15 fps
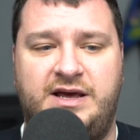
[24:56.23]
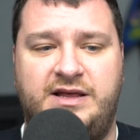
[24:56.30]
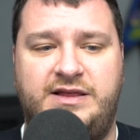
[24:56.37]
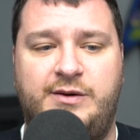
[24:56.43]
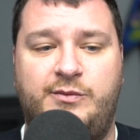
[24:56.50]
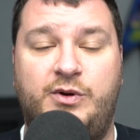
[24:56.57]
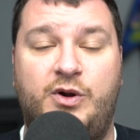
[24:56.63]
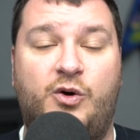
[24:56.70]

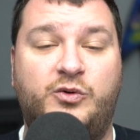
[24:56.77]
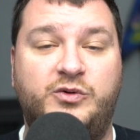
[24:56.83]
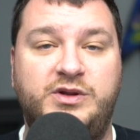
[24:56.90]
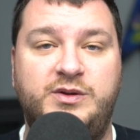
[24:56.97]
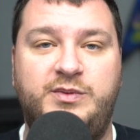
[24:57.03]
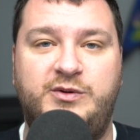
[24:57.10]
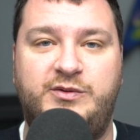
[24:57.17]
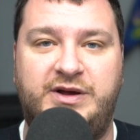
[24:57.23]
that would
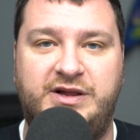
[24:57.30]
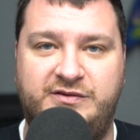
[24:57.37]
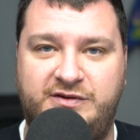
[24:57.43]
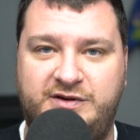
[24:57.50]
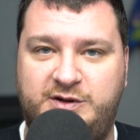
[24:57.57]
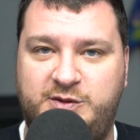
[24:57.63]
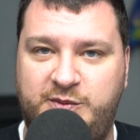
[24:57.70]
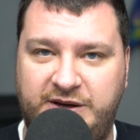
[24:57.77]
only be
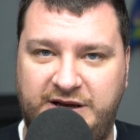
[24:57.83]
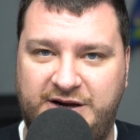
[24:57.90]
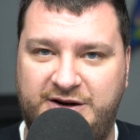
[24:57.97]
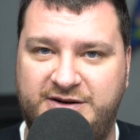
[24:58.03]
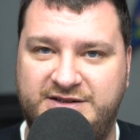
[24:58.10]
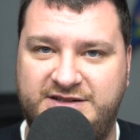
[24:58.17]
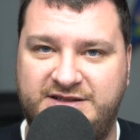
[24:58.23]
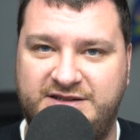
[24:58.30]
relevant to
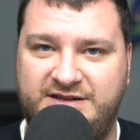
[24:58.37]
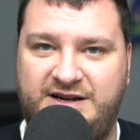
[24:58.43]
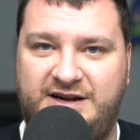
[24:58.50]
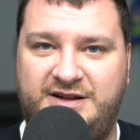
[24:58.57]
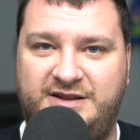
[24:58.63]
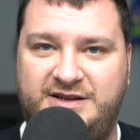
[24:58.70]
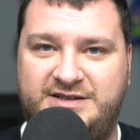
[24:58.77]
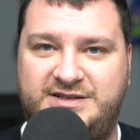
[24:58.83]
beginners.
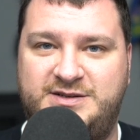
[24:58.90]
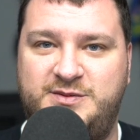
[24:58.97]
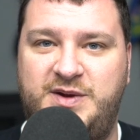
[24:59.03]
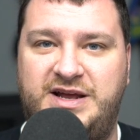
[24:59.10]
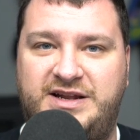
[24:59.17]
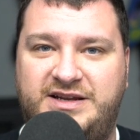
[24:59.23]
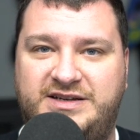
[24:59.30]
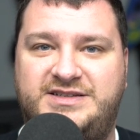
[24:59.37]
None of this
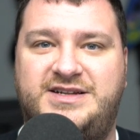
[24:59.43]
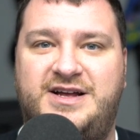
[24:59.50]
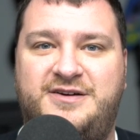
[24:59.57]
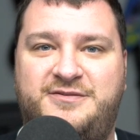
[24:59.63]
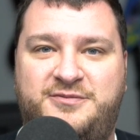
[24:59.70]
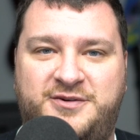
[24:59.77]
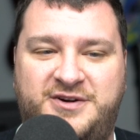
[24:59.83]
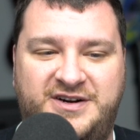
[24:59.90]
semantic
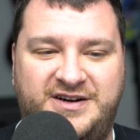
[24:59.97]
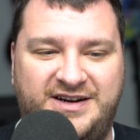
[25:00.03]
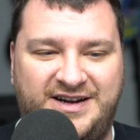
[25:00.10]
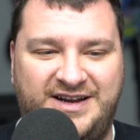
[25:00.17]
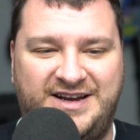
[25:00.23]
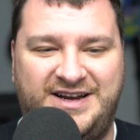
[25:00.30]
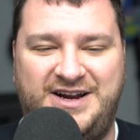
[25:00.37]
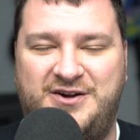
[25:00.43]
stuff where,
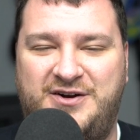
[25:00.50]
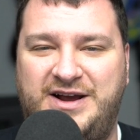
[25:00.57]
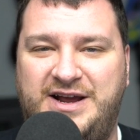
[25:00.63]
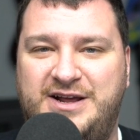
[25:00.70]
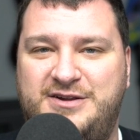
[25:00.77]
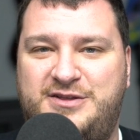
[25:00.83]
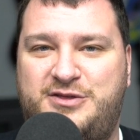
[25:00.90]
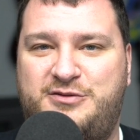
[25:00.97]
you know, I
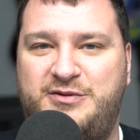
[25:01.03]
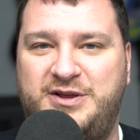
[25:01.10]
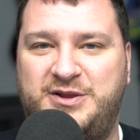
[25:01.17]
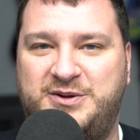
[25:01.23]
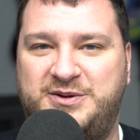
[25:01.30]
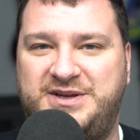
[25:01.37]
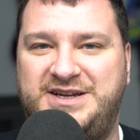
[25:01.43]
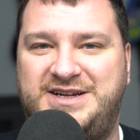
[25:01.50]
get three
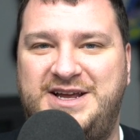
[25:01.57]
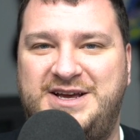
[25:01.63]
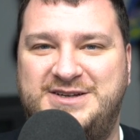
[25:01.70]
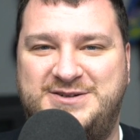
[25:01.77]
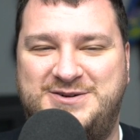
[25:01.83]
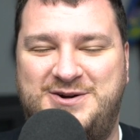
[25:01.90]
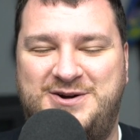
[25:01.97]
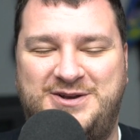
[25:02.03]
little
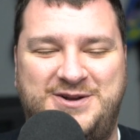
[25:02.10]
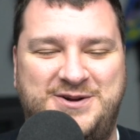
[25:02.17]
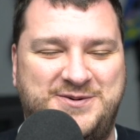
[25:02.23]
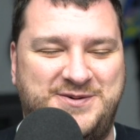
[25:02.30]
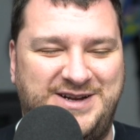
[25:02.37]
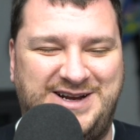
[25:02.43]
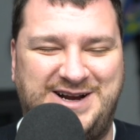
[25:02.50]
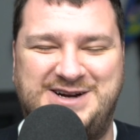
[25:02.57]
details wrong that
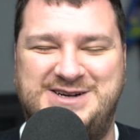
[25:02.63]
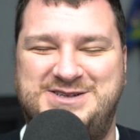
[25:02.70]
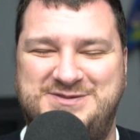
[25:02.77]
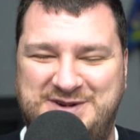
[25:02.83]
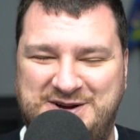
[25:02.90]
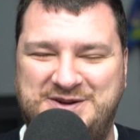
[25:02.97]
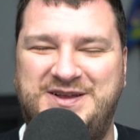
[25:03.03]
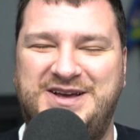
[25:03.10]
nobody cares
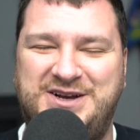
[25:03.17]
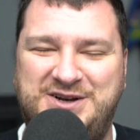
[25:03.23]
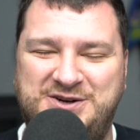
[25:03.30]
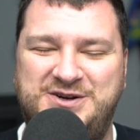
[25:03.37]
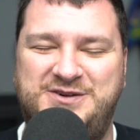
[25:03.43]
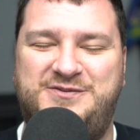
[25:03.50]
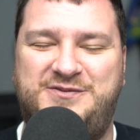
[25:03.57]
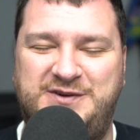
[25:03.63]
about. Like,
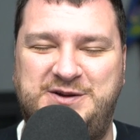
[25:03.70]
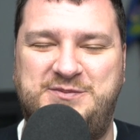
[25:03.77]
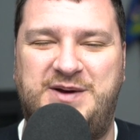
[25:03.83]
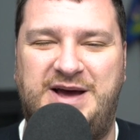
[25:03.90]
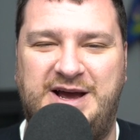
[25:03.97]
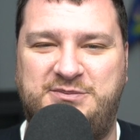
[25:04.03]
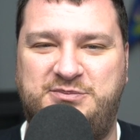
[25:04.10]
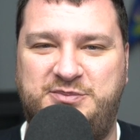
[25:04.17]
good feedback